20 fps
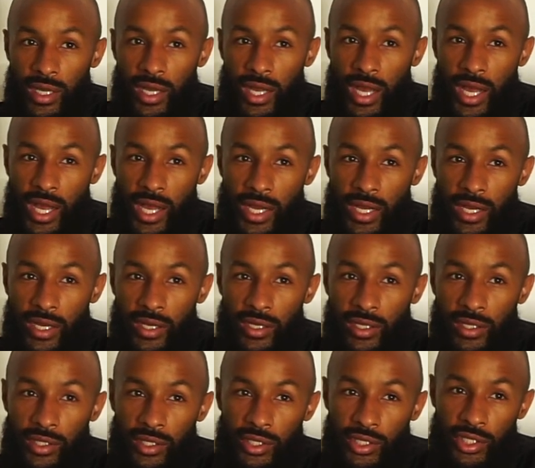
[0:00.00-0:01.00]
Hang
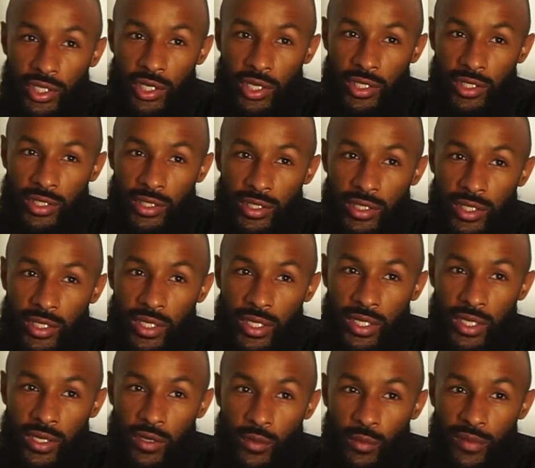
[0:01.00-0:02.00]
Chun
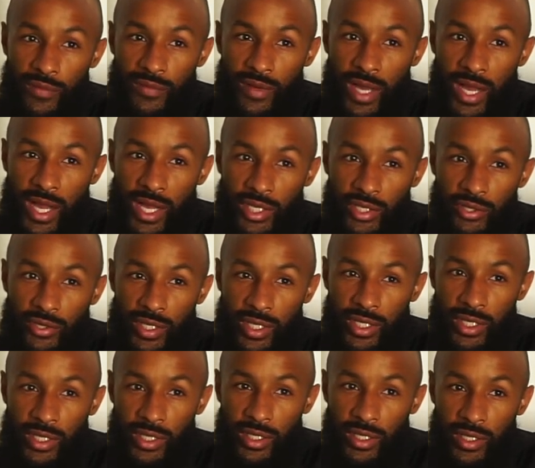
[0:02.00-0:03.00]
with a
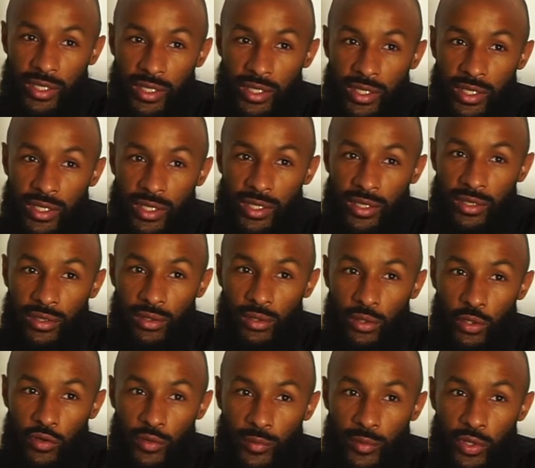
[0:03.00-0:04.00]
hat-trick,
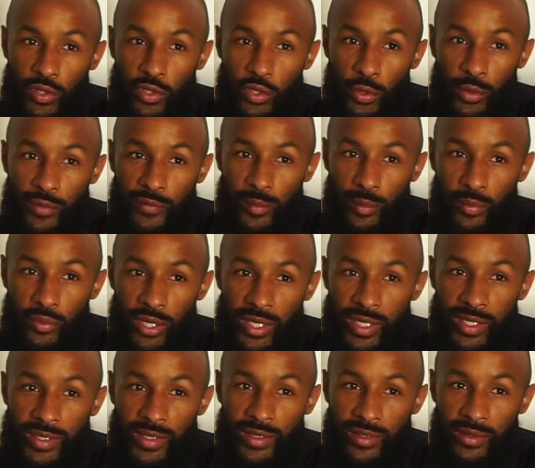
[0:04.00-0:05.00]
Laura McCook with a
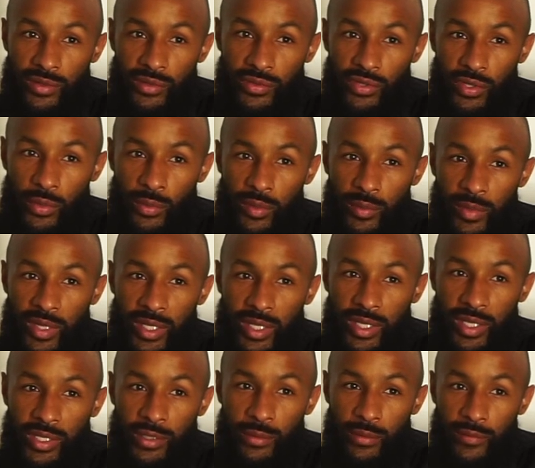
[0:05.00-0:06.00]
brace, Zoe
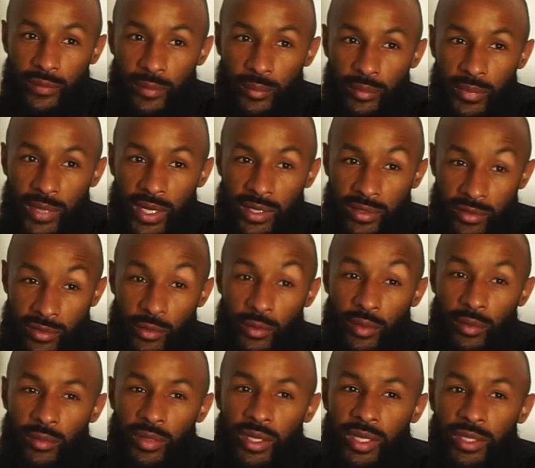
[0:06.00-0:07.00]
McNeese
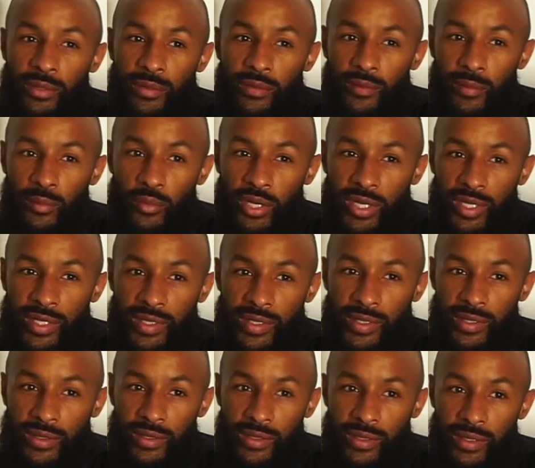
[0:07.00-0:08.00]
with a
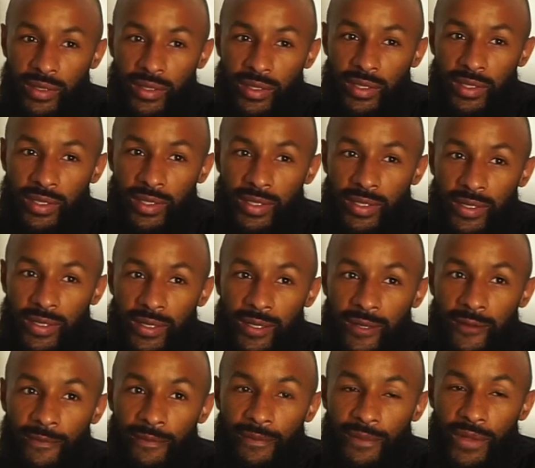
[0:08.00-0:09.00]
brace.
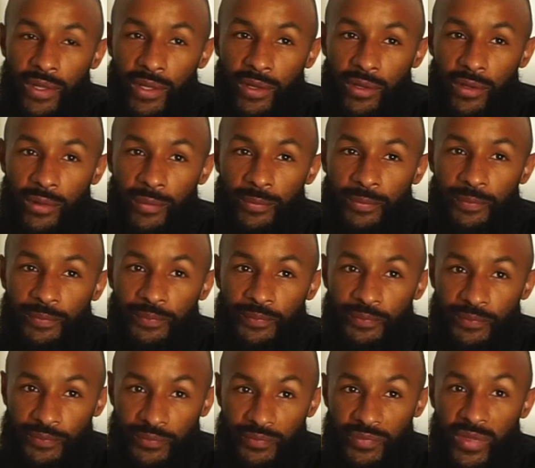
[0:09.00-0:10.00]

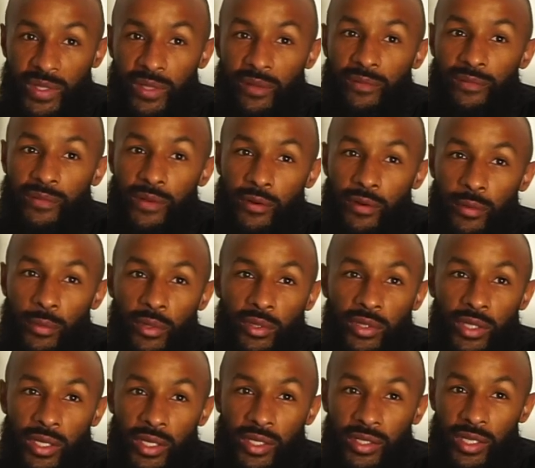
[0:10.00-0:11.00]
Very well
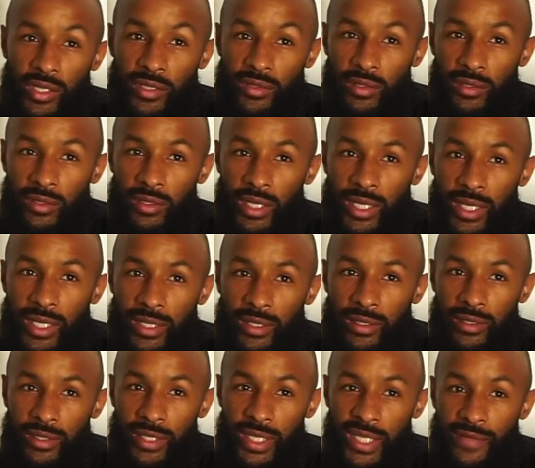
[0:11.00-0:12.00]
done. It does look
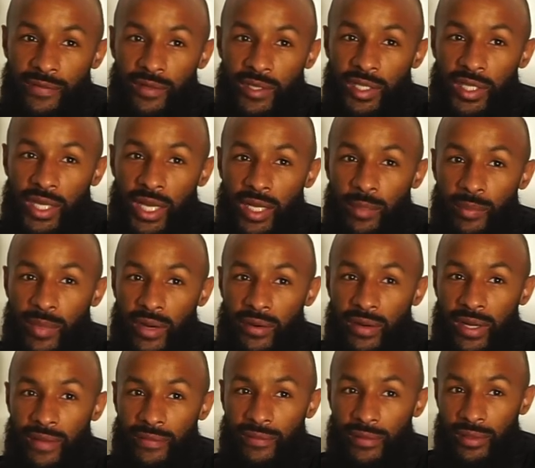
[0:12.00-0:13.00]
like East Finchley had a
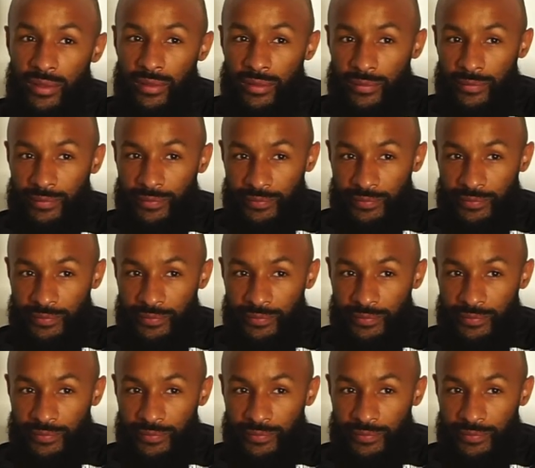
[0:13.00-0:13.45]
bare 11,